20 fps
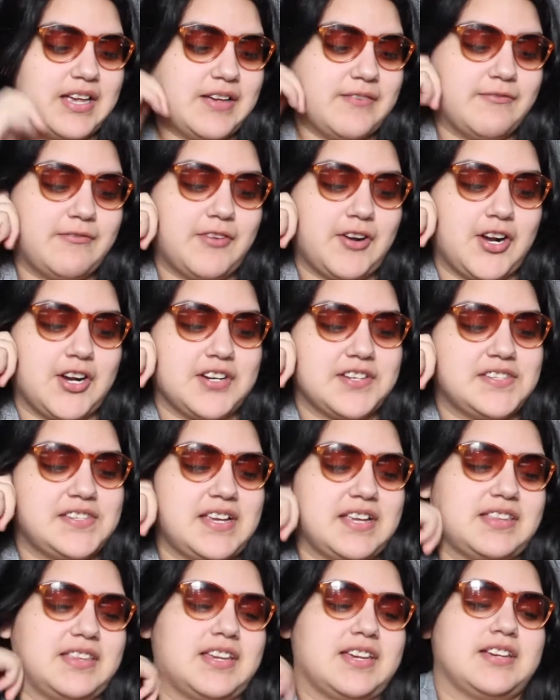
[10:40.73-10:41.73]
verse
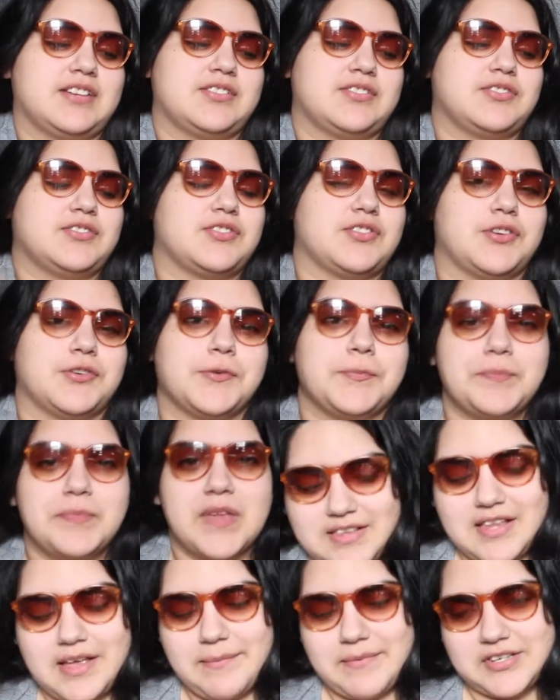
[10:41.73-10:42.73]
in the intro.
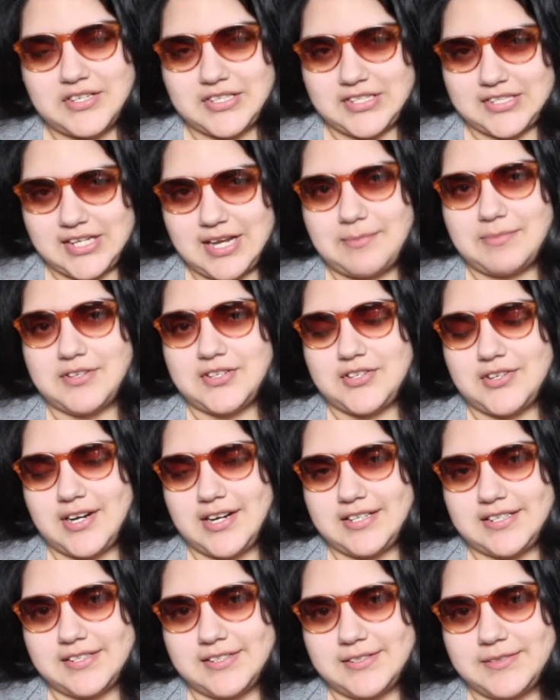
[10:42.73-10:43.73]
Let me just
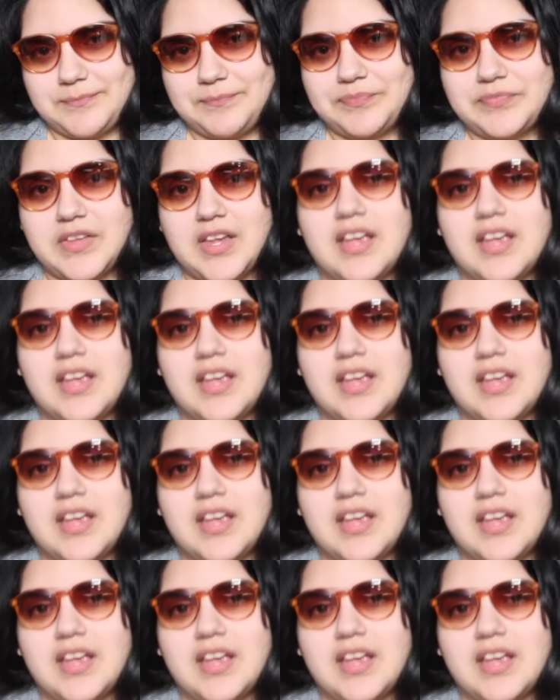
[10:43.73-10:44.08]
demonstrate. So,